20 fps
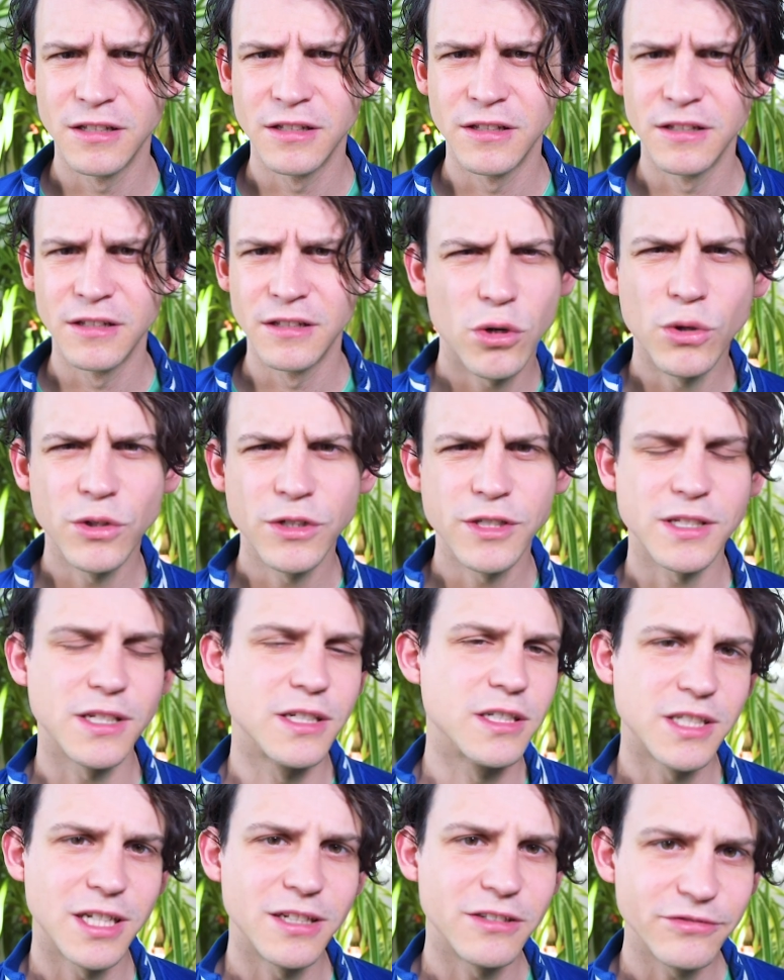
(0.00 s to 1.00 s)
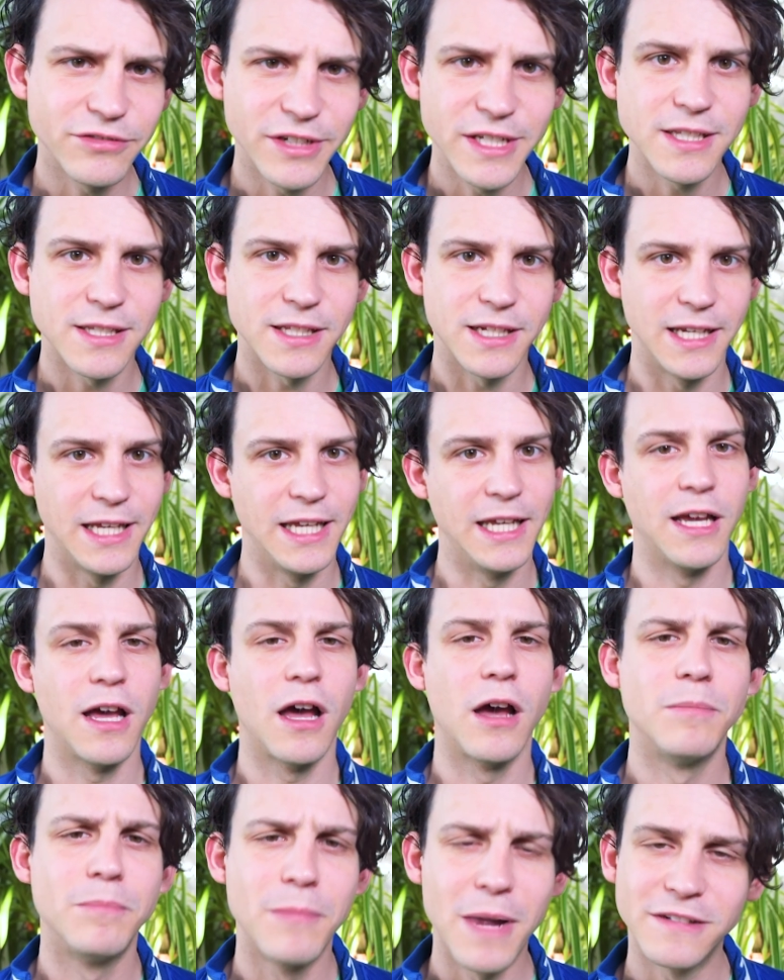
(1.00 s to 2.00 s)
Of course, until
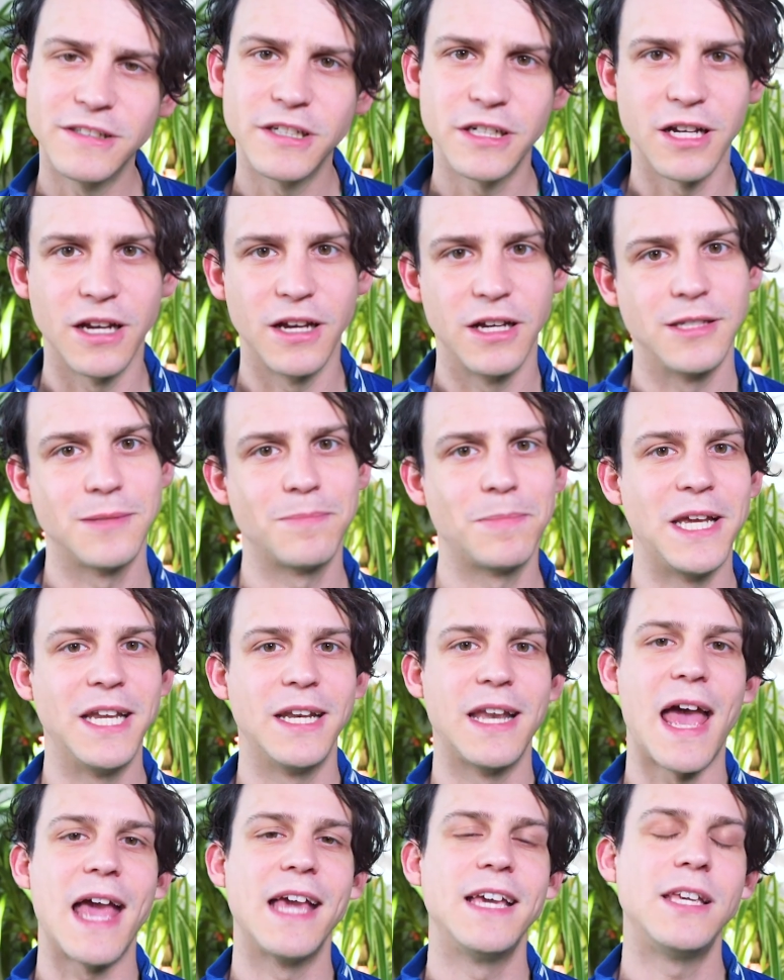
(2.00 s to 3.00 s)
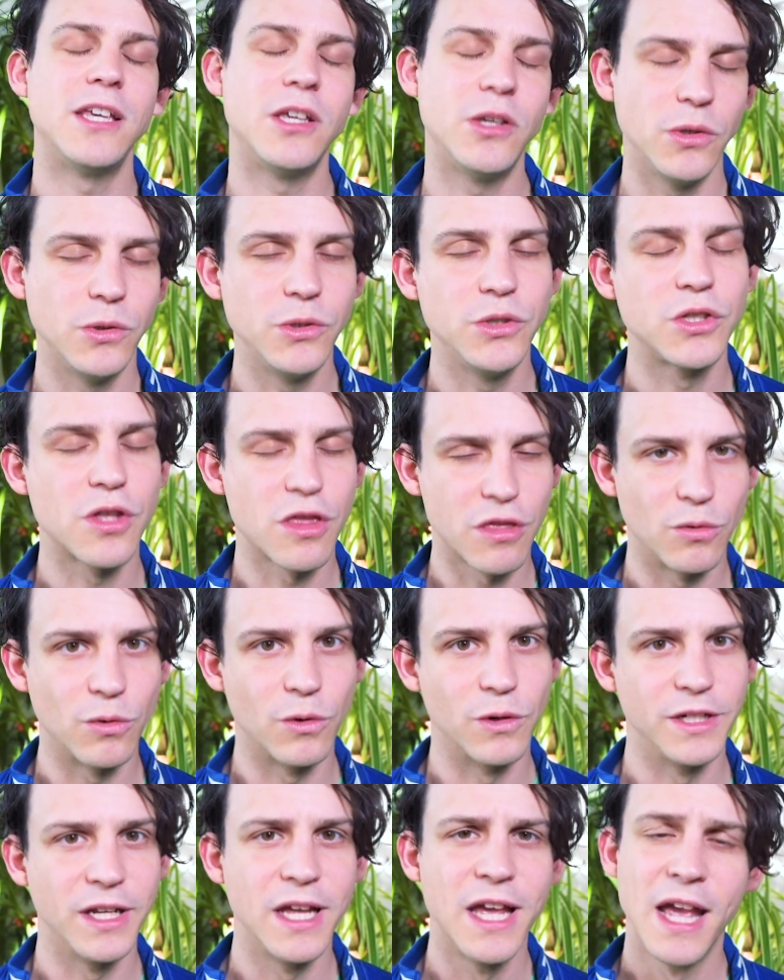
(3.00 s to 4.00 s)
recently, America has been a huge
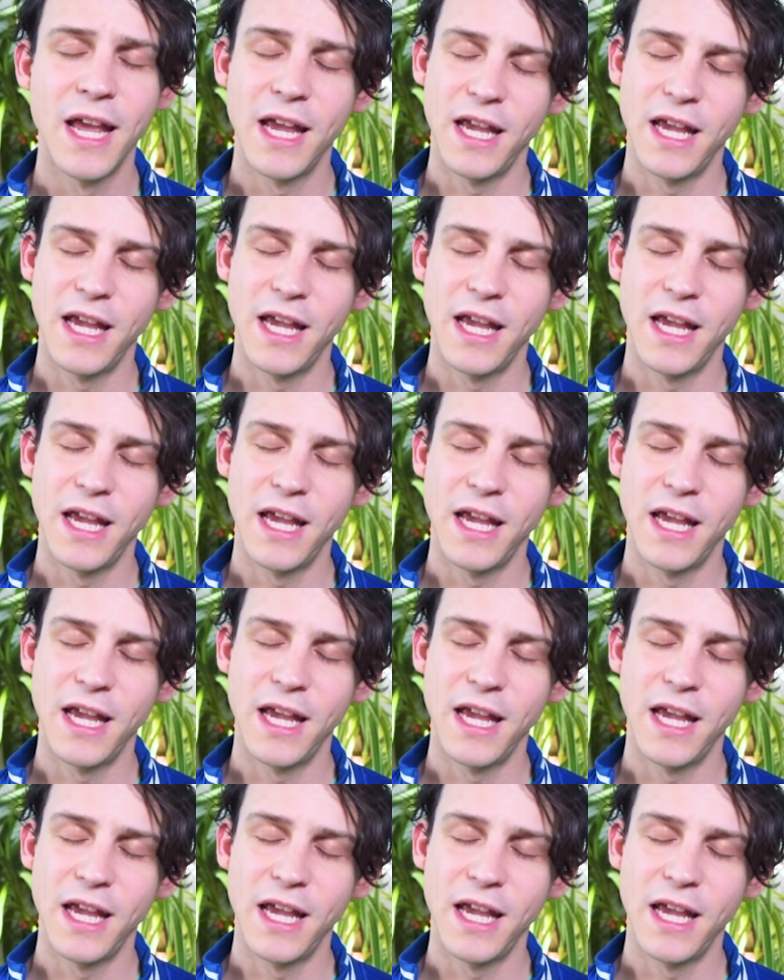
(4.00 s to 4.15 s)
thorn